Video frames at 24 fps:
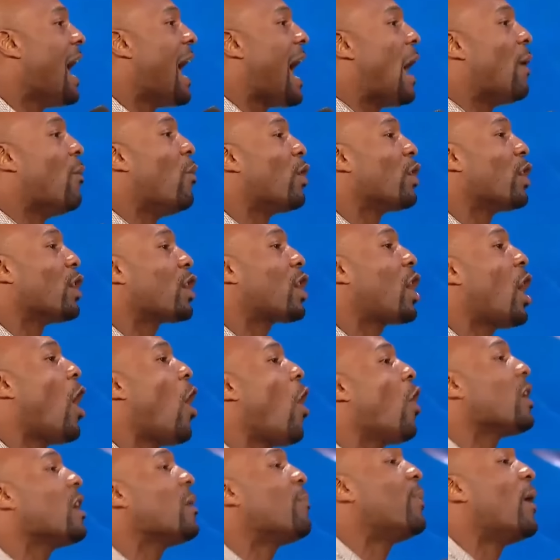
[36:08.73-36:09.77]
I want to
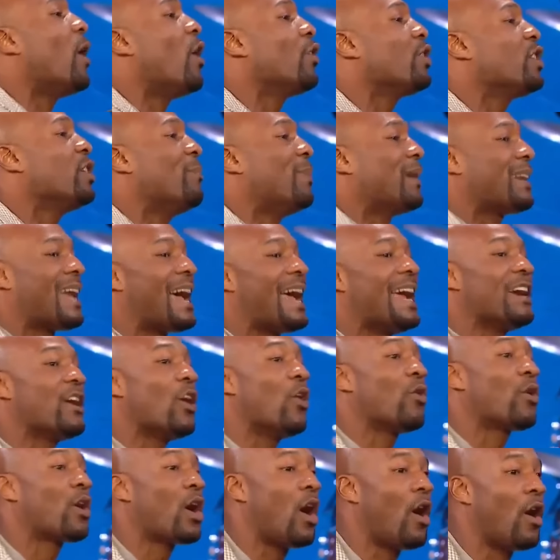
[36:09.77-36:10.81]
call upon you, but I ain't
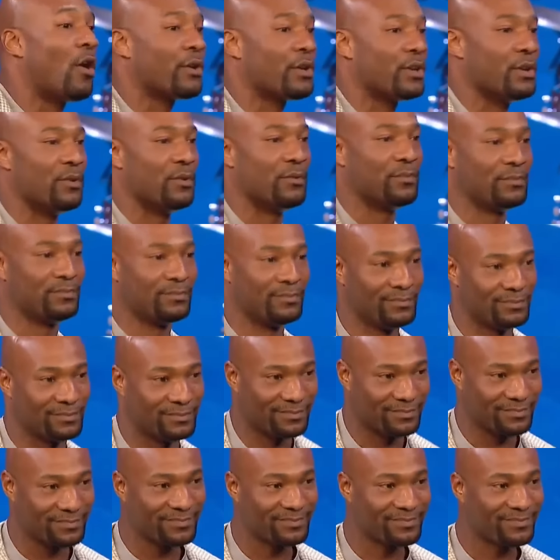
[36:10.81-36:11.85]
going to call you.
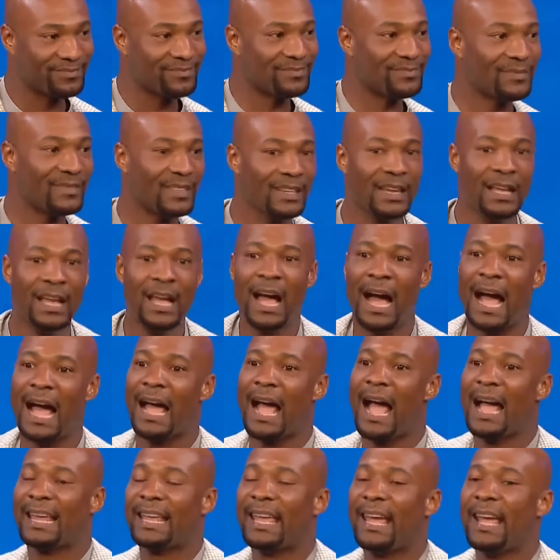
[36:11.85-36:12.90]
I,
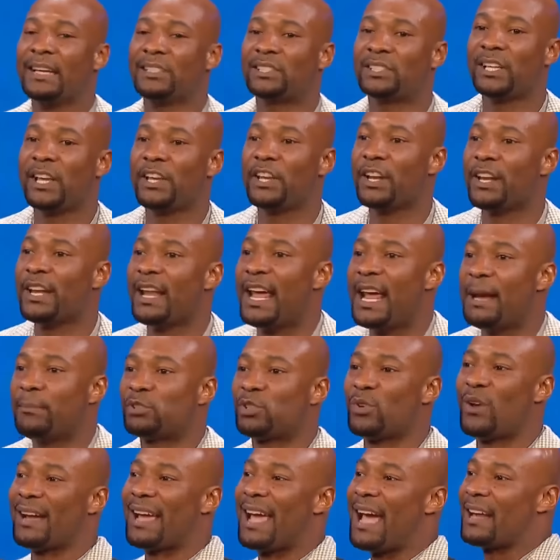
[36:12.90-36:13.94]
I can't say your name,
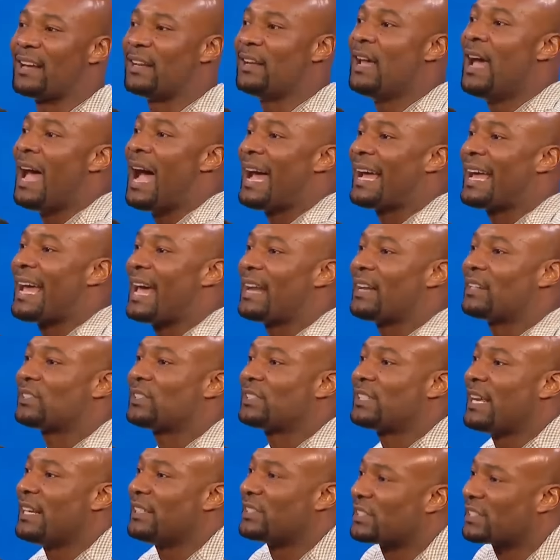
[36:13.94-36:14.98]
so I gotta, I gotta
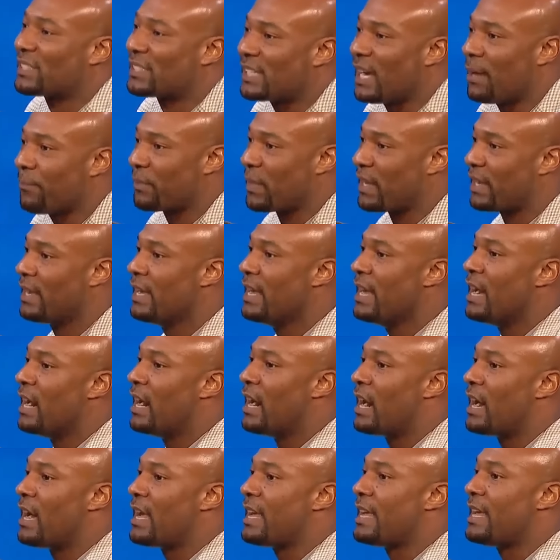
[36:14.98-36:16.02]
say something.
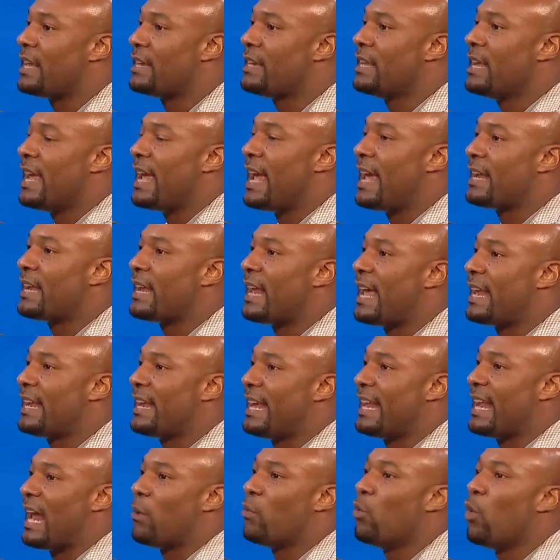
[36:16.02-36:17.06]
Uh, and, and, and,
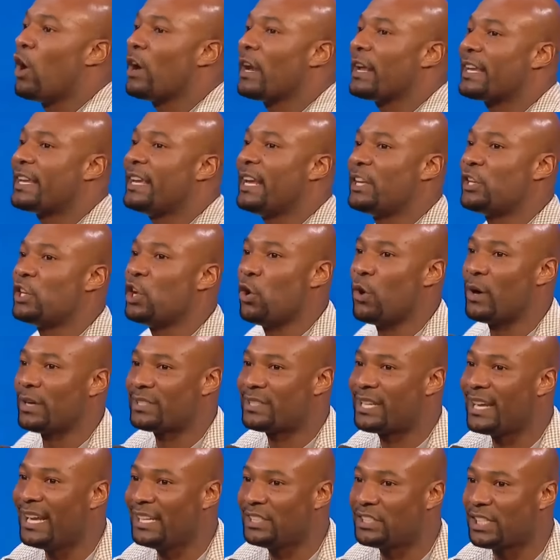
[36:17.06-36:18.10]
and I want to get your
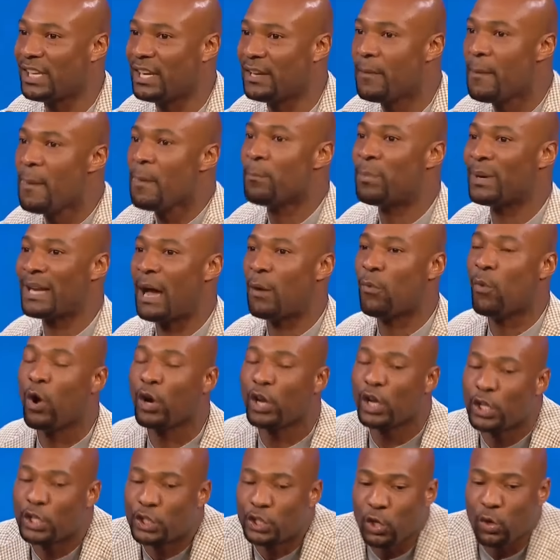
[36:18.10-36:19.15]
attention, but I
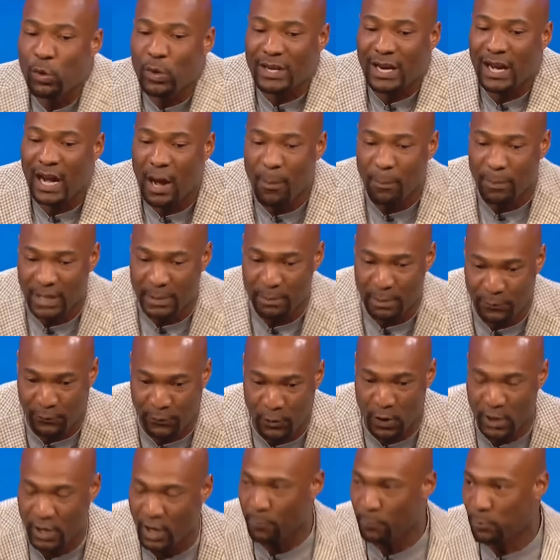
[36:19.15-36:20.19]
want to do it humbly
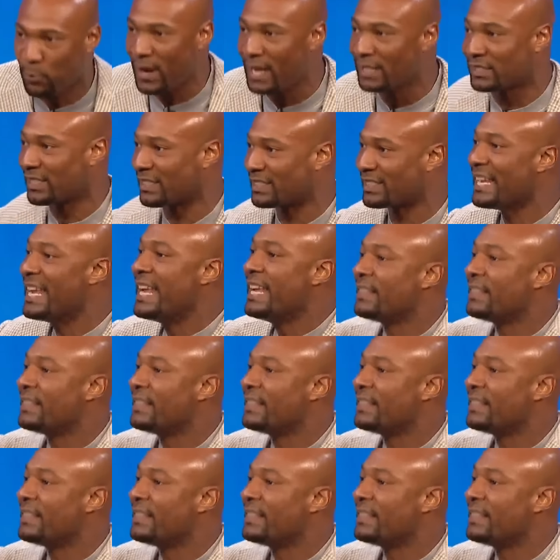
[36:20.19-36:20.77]
before your presence.